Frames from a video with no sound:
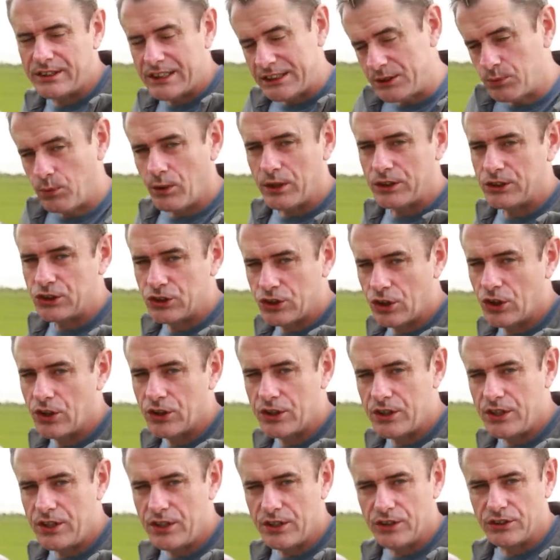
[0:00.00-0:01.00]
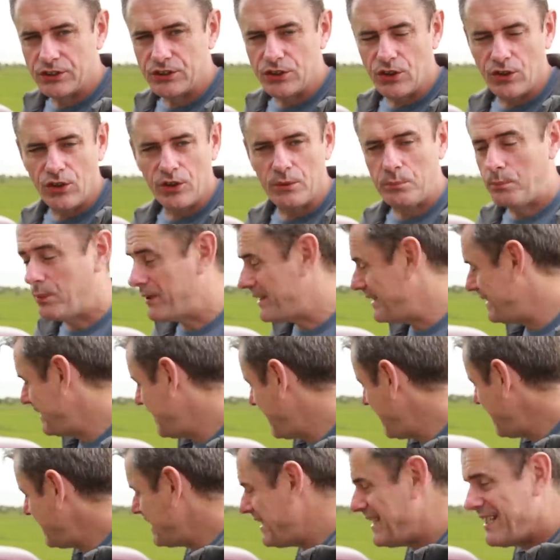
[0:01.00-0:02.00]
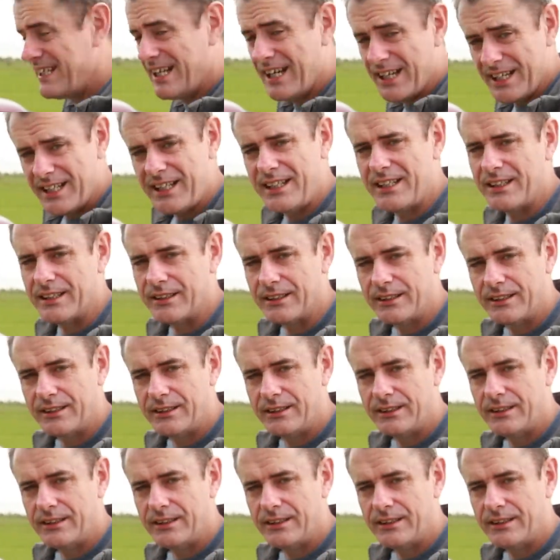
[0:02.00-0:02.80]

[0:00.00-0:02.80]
and this one's 30 years old, but in 89,